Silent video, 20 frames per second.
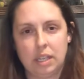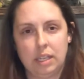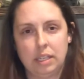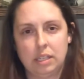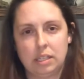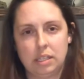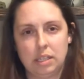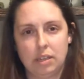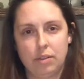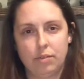I
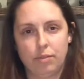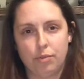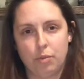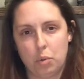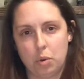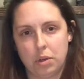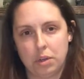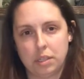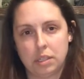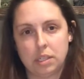like to send
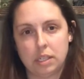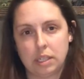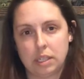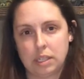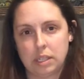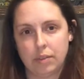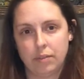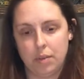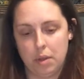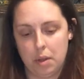four to
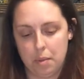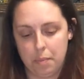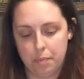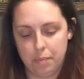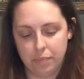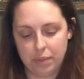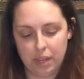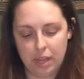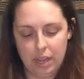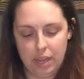six of them.